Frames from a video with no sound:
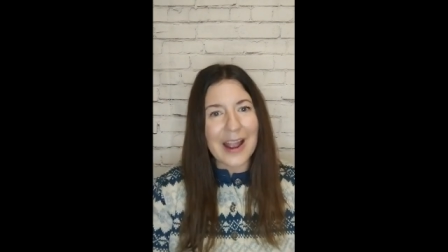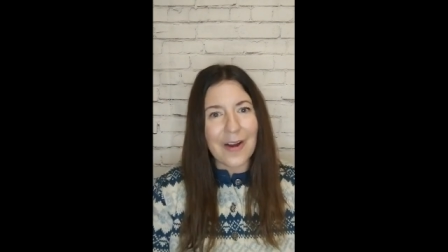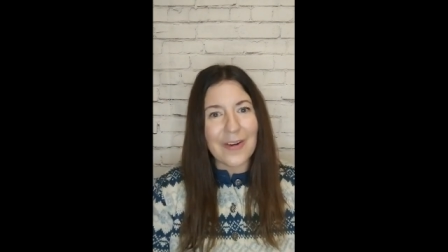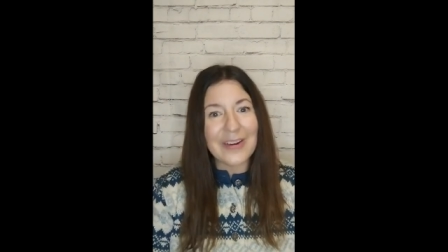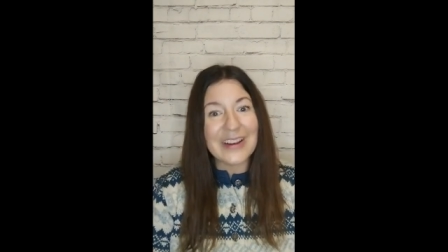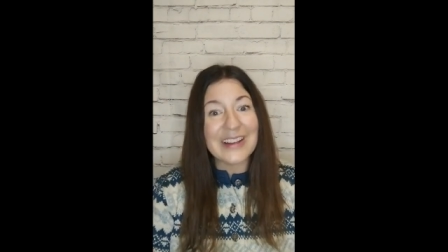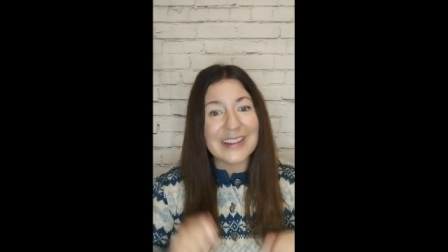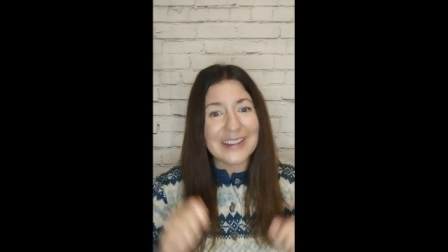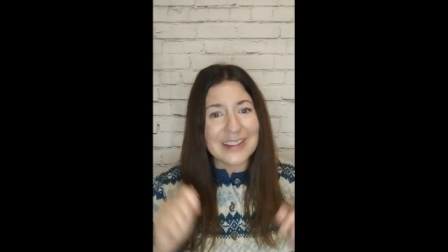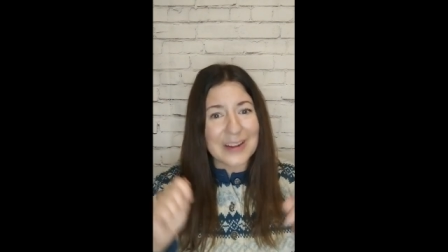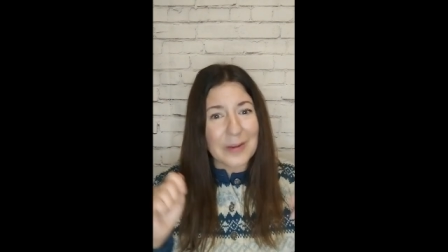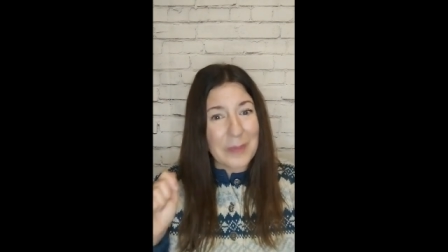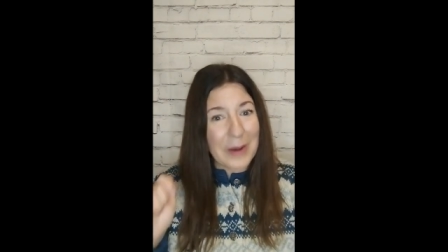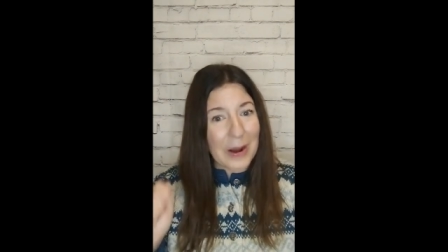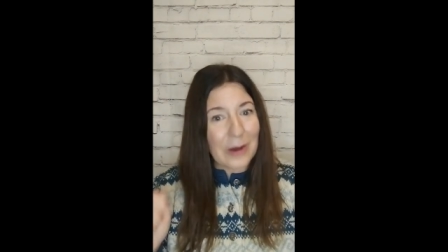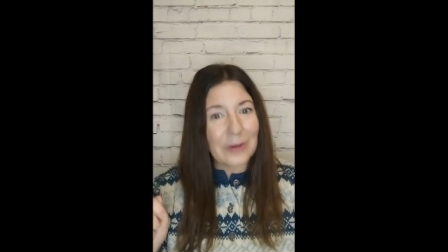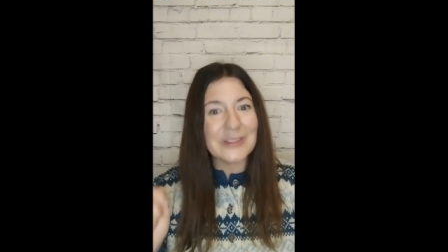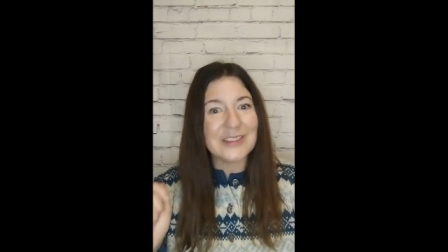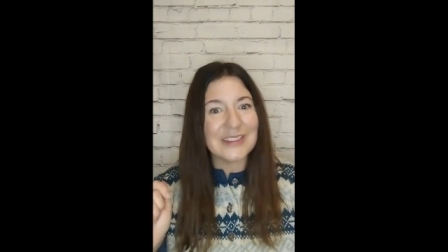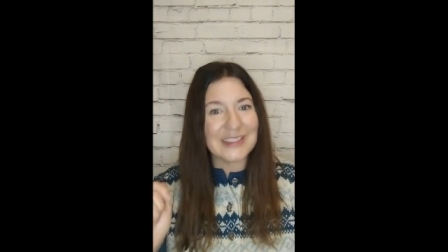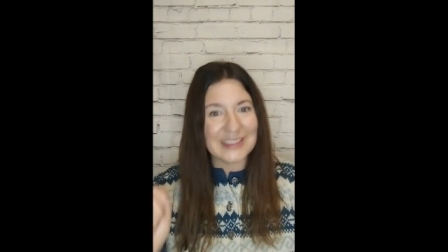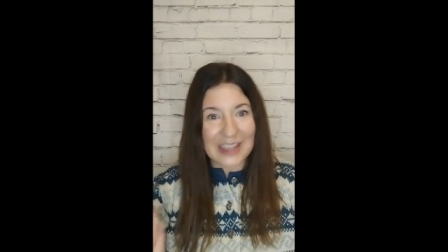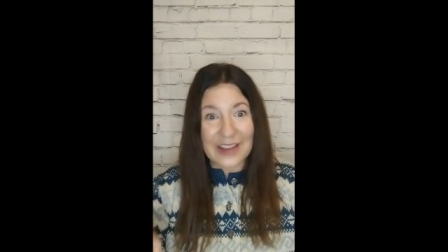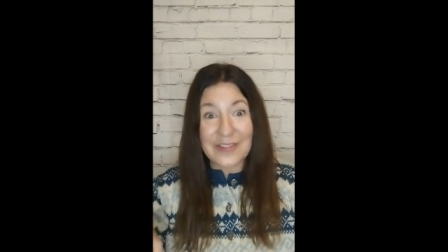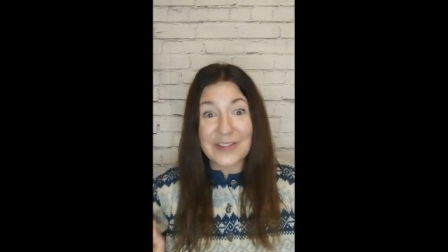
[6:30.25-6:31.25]
out in
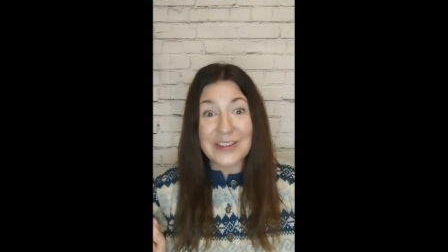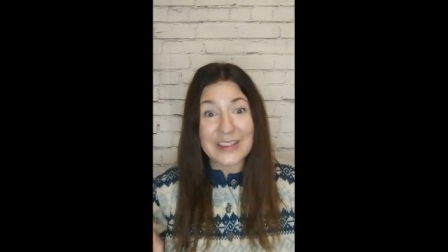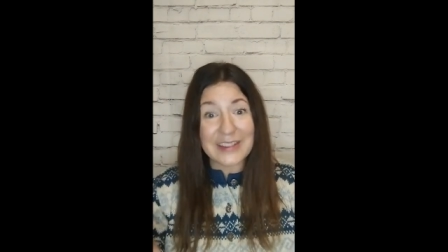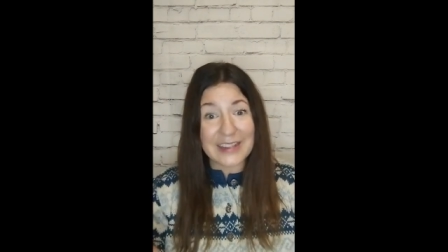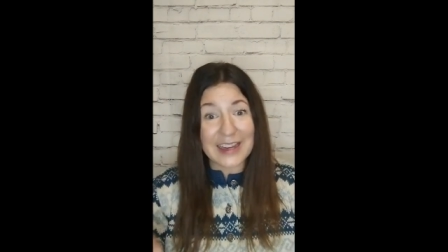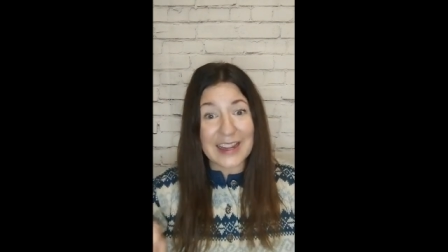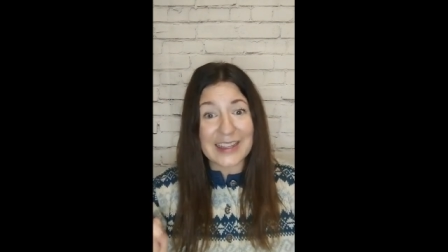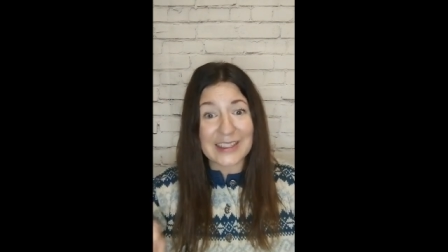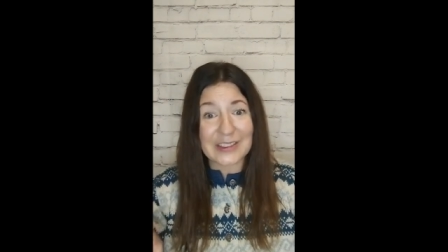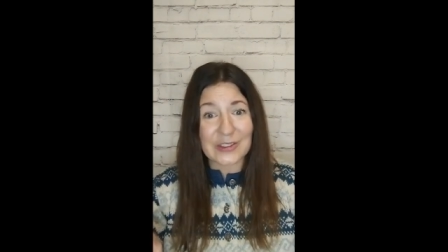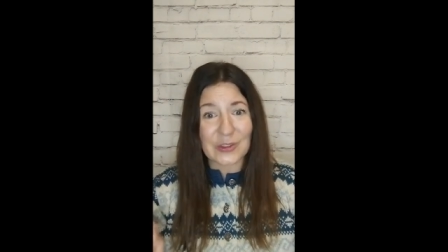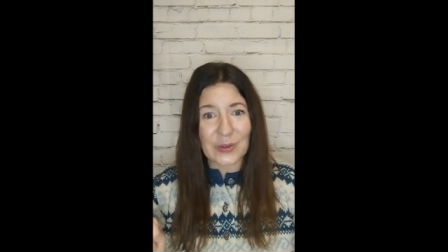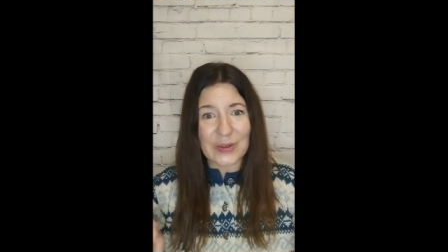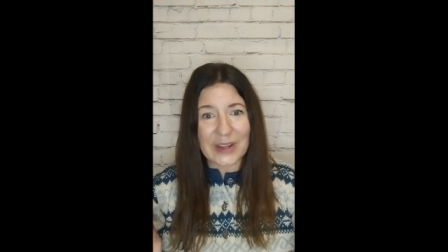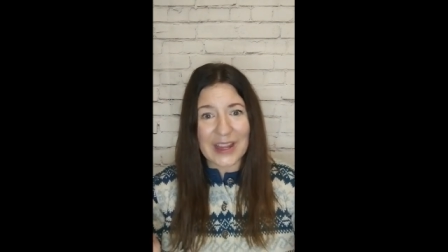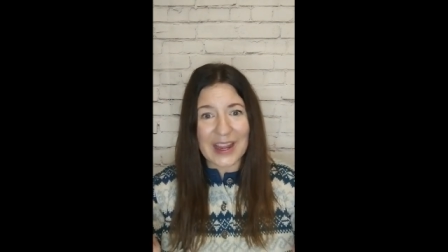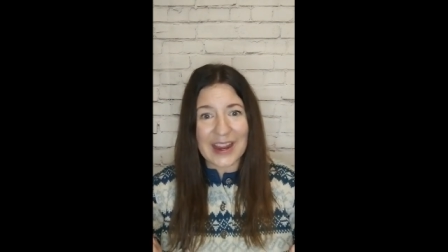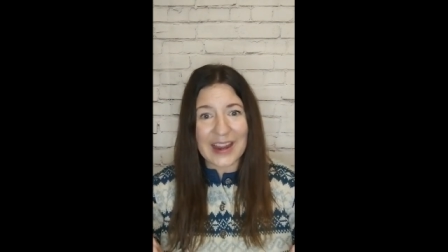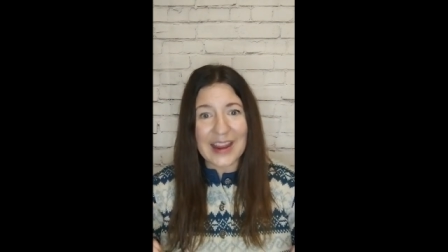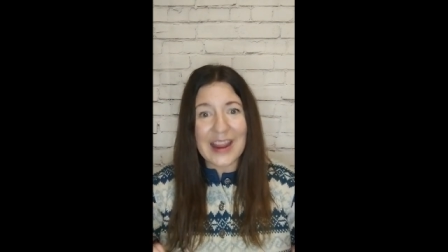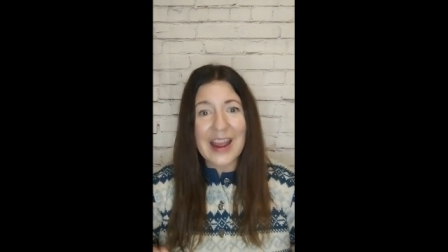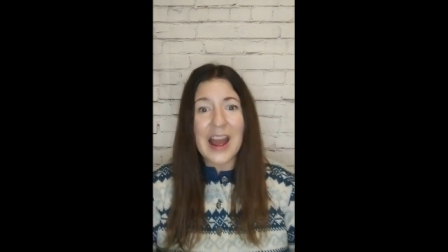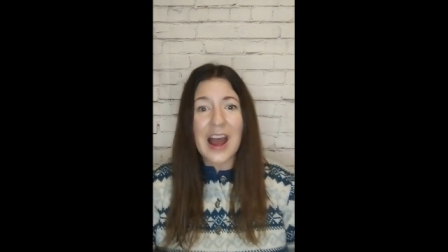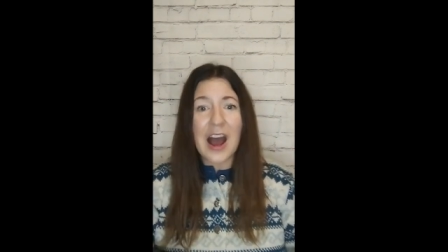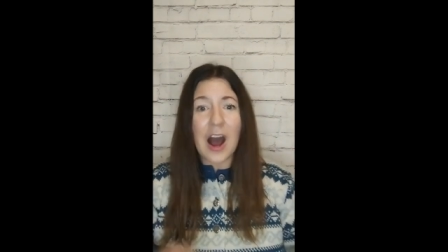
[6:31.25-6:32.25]
about seven days
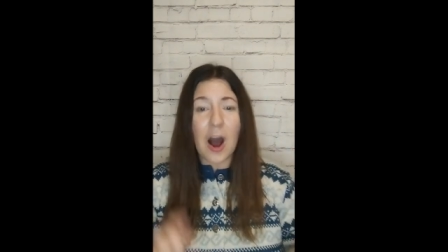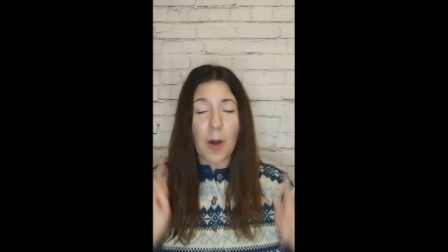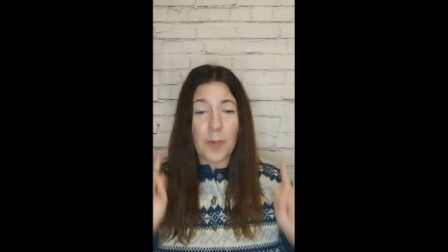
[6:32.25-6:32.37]
okay